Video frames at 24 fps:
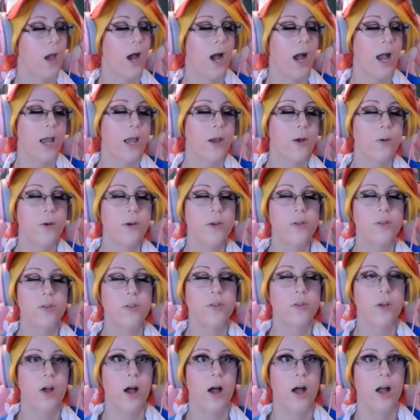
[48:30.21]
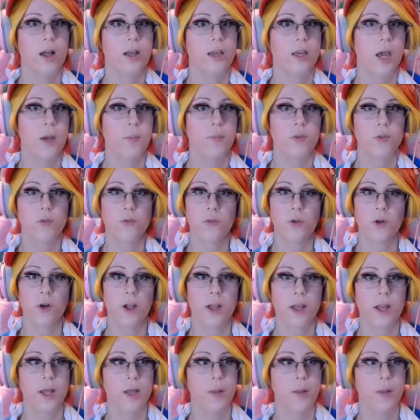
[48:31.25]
I always uh, kept a furret